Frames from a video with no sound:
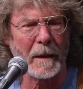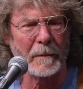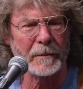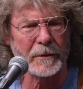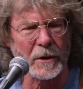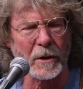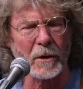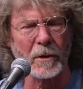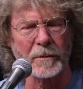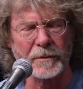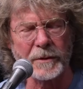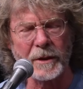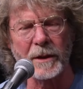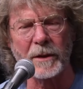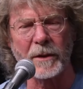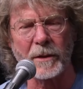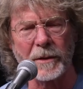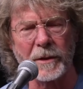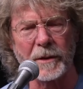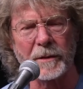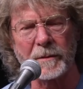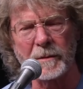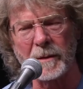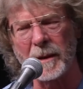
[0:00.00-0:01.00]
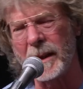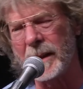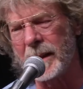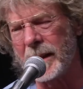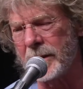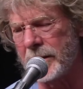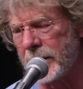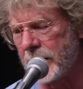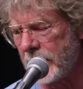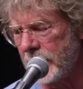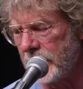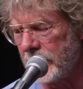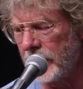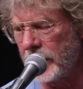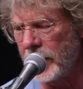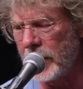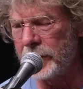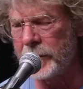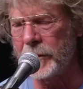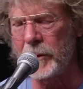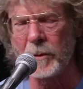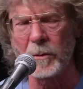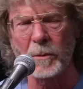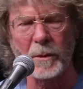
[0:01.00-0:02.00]
So, you know, I don't know, a
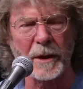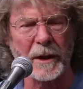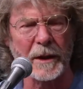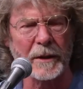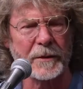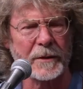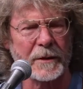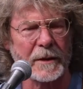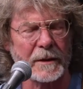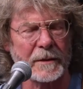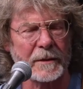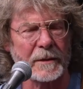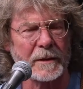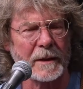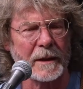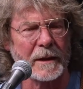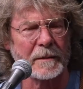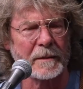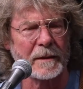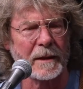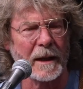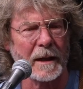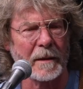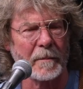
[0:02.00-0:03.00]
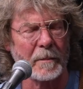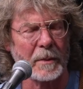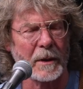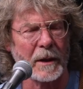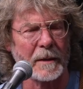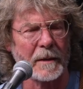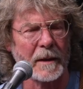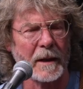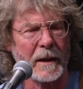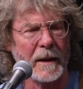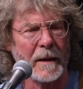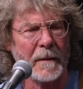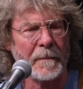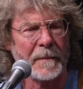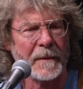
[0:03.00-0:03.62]
few weeks at time, but